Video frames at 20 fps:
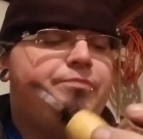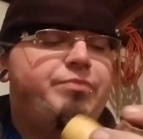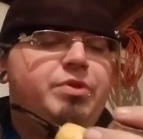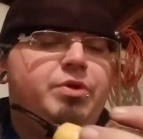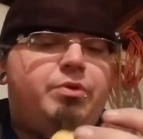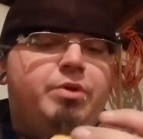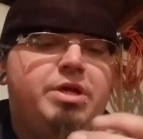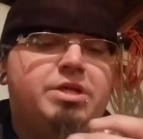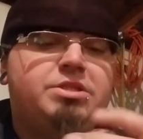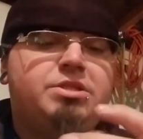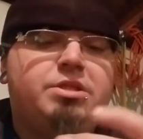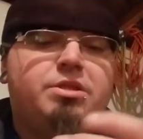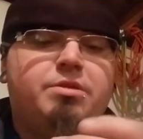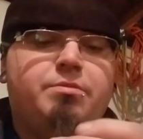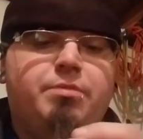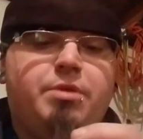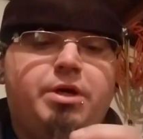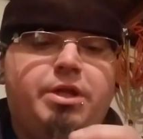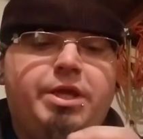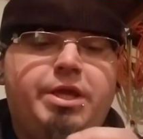the rest of the
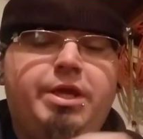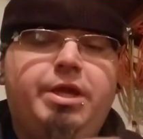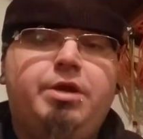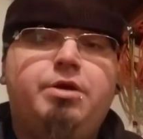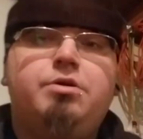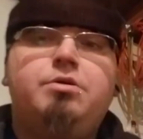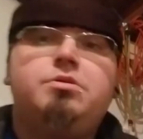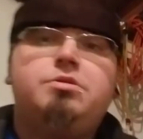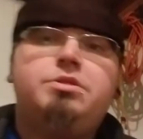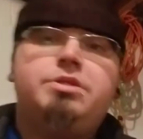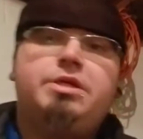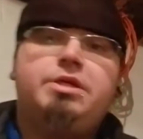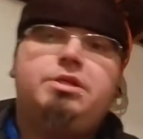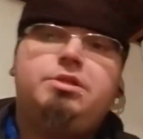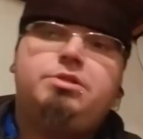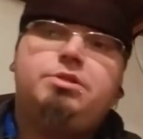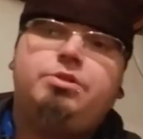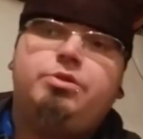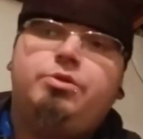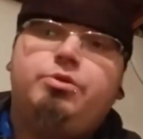money goes
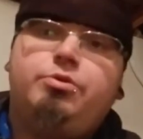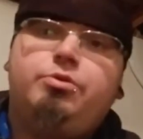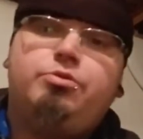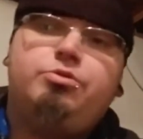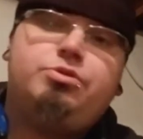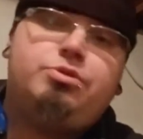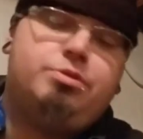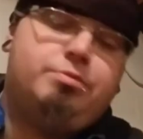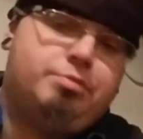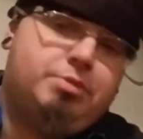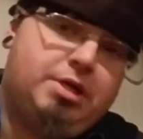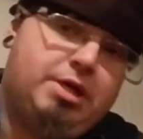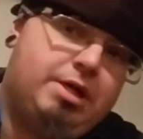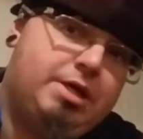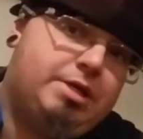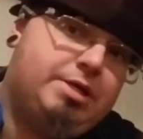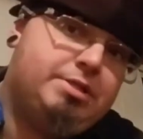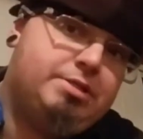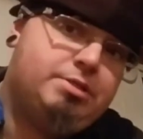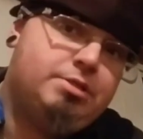into
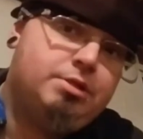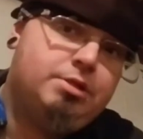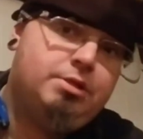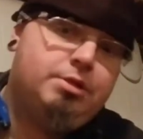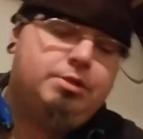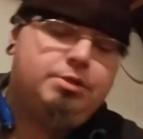supplies